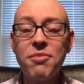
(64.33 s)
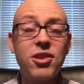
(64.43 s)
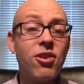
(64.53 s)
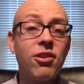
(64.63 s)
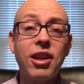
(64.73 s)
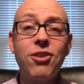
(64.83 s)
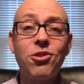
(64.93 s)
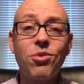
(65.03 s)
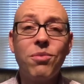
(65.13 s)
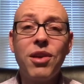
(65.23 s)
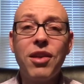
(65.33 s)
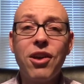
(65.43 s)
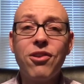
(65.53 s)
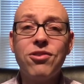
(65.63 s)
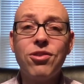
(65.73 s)
and our leaders will be there
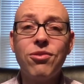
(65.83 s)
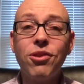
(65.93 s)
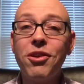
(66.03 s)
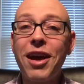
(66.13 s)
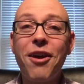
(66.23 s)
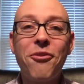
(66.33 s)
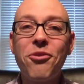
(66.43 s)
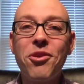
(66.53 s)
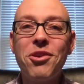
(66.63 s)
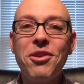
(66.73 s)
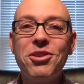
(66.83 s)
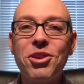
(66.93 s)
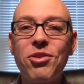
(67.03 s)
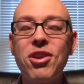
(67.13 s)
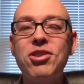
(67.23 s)
to look out for you and to
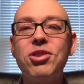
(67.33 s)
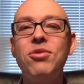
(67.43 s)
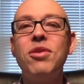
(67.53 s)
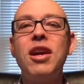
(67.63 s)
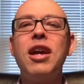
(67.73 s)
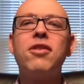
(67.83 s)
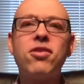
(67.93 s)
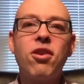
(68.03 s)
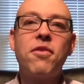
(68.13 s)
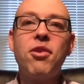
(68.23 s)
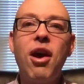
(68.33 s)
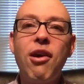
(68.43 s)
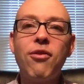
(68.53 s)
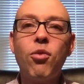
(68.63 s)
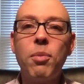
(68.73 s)
greet you and serve you however
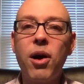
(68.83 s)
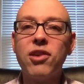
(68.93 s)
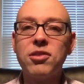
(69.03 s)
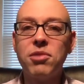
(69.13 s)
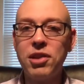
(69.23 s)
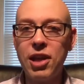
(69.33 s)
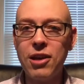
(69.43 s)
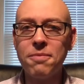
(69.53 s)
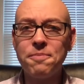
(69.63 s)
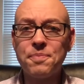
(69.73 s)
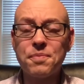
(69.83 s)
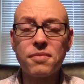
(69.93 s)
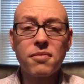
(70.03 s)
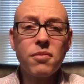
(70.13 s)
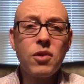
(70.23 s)
we possibly can.
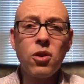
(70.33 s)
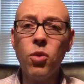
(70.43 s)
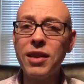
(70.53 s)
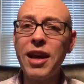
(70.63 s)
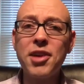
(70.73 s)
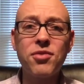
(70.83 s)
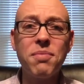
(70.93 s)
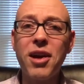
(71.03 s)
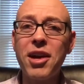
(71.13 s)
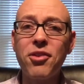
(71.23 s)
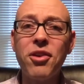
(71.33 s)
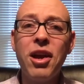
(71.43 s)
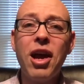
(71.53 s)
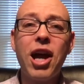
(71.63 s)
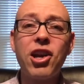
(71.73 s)
One last reminder,
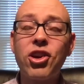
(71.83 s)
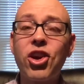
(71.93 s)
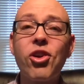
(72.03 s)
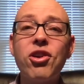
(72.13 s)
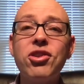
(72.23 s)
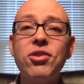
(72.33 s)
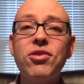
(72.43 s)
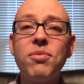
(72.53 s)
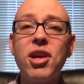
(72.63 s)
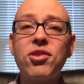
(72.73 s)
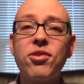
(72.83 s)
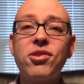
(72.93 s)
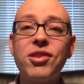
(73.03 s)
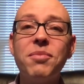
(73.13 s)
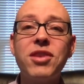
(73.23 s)
I'd encourage you to make sure
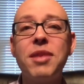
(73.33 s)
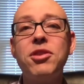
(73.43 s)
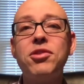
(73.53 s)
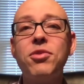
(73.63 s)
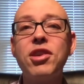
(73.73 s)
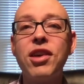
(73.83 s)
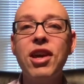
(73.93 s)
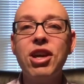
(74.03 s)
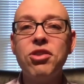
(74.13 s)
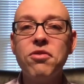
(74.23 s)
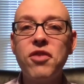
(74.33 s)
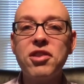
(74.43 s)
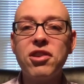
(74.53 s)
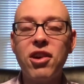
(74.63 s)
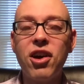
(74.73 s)
sometime this week you
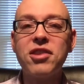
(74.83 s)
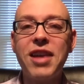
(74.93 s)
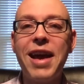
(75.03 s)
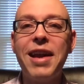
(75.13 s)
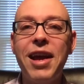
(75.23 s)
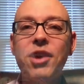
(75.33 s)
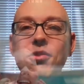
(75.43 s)
visit us at echo